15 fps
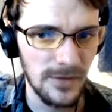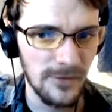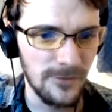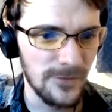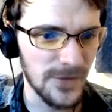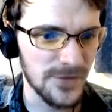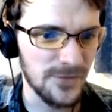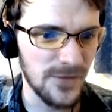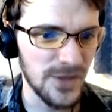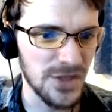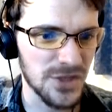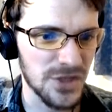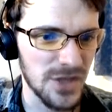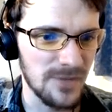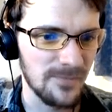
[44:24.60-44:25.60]
Let's finish
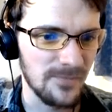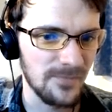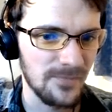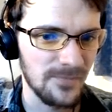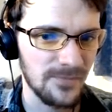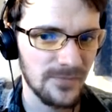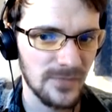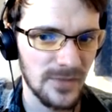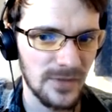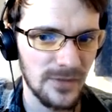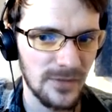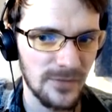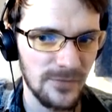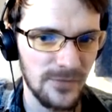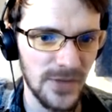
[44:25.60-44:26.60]
him.
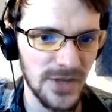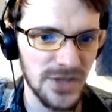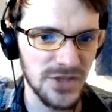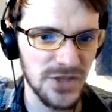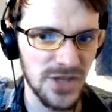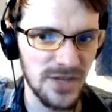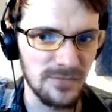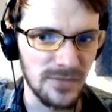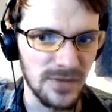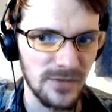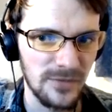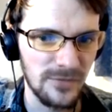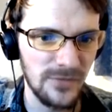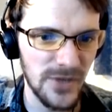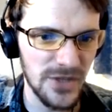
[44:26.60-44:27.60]
Finish him.
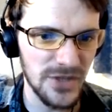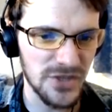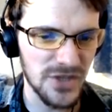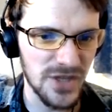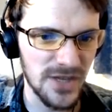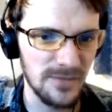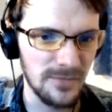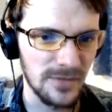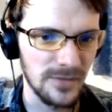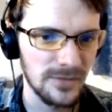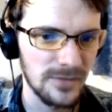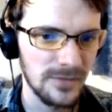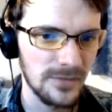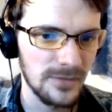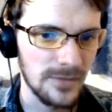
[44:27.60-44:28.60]
Finish him!
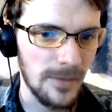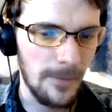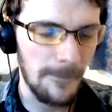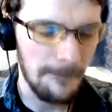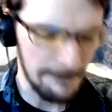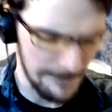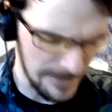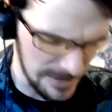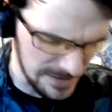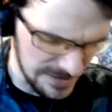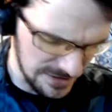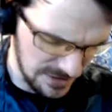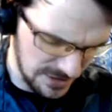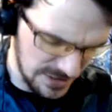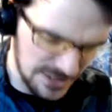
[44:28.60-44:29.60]

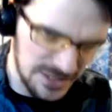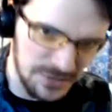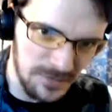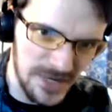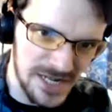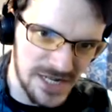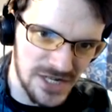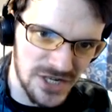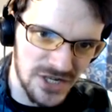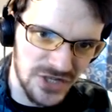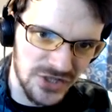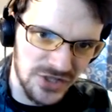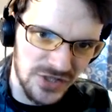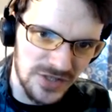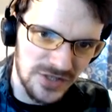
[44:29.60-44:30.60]
And then you
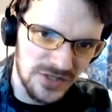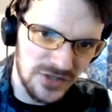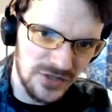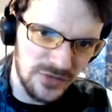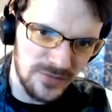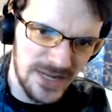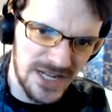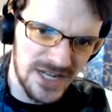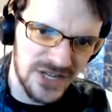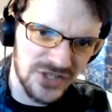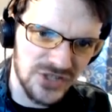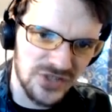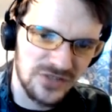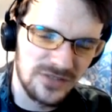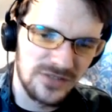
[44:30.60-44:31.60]
mash! And you mash!
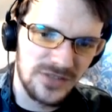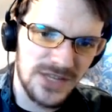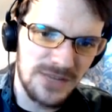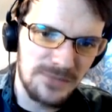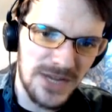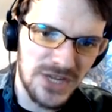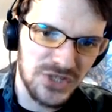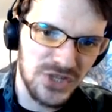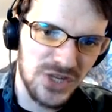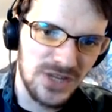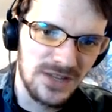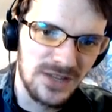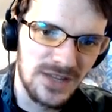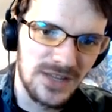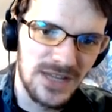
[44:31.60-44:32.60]
You keep mashing,
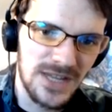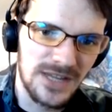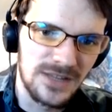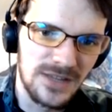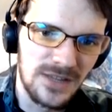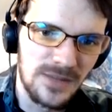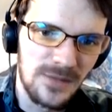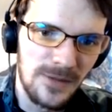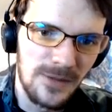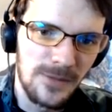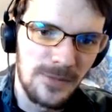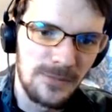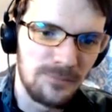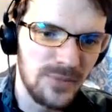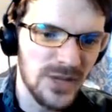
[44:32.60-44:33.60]
and then
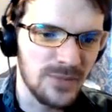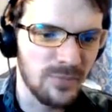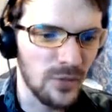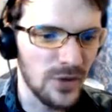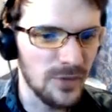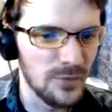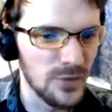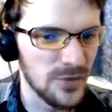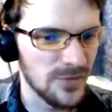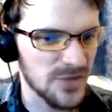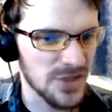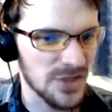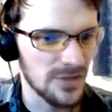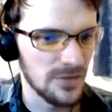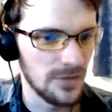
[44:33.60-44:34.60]
big boy moves.
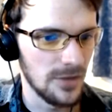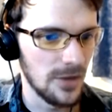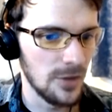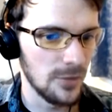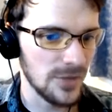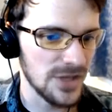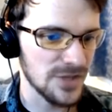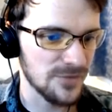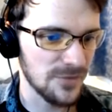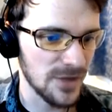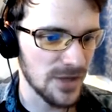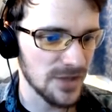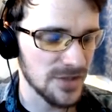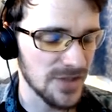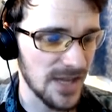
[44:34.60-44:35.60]
Oh, he's
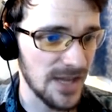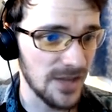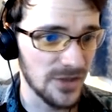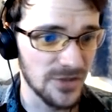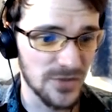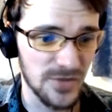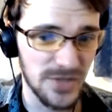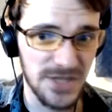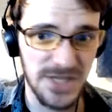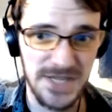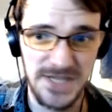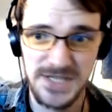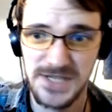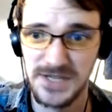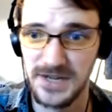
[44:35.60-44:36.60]
fucked.
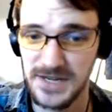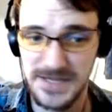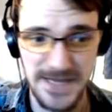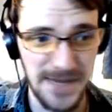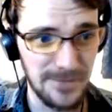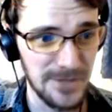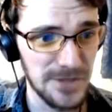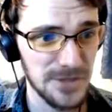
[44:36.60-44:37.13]
869 damage.